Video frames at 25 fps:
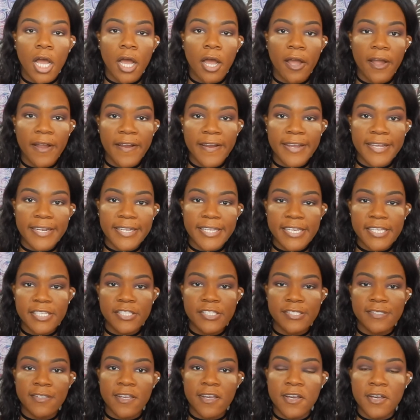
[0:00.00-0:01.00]
Alrighty,
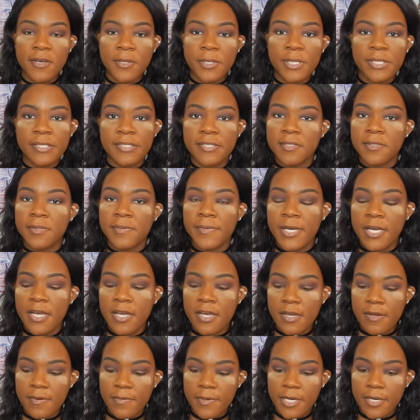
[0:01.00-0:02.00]
so this is
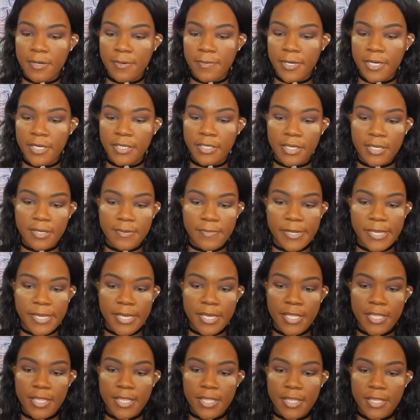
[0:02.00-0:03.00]
what we're working
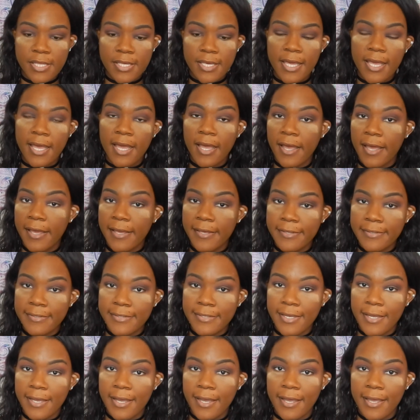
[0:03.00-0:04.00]
with,
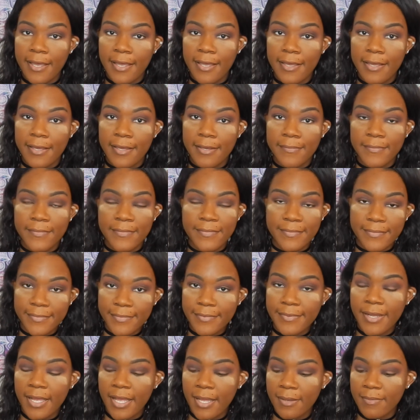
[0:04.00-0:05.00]
guys.
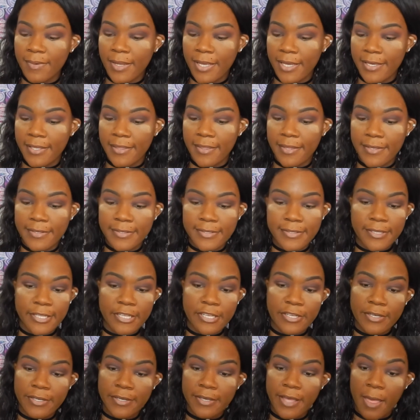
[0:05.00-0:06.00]
I'm liking this
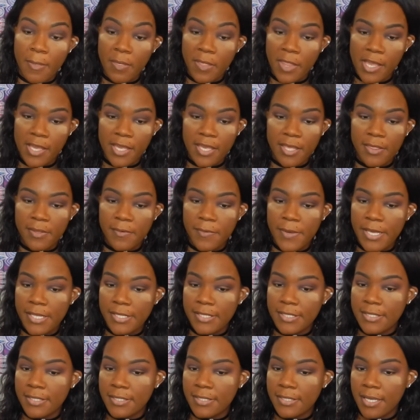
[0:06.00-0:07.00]
look. I'm liking the way
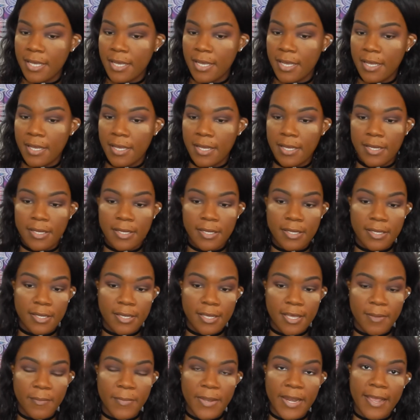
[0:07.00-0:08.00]
it's
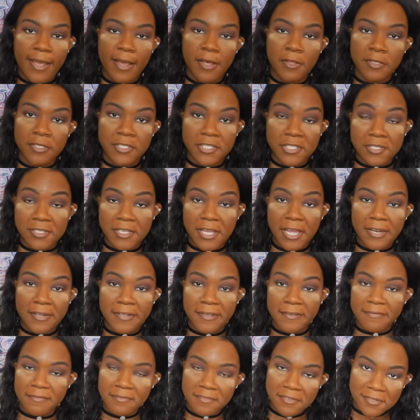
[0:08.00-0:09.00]
coming out. This is kind
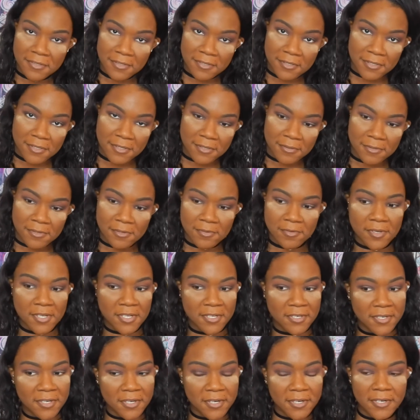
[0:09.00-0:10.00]
of sultry
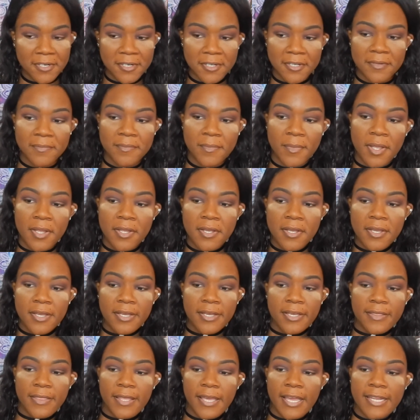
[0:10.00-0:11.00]
and dark.
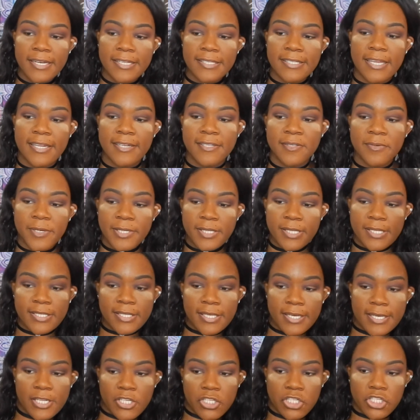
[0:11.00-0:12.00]
Good thing I decided to wear this
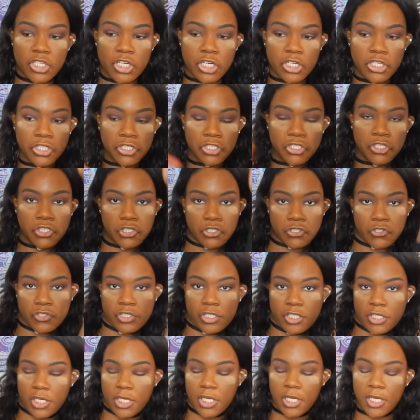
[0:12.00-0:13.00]
like dark shirt
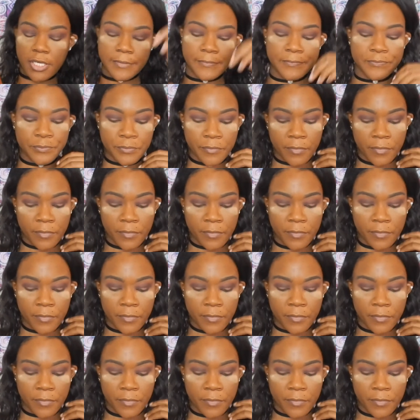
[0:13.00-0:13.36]
today.